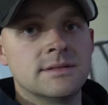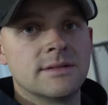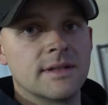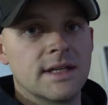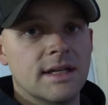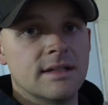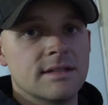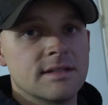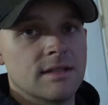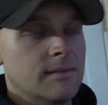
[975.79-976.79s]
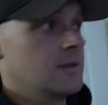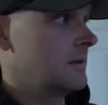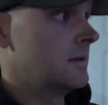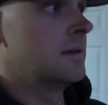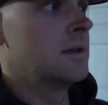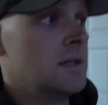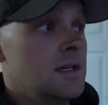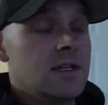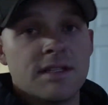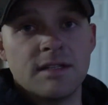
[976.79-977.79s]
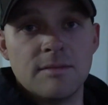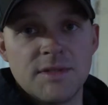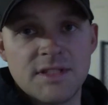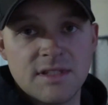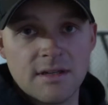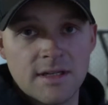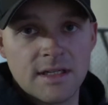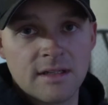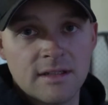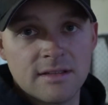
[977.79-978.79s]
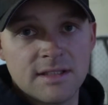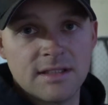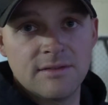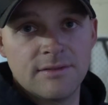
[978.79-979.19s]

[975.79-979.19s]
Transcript: We got some steering content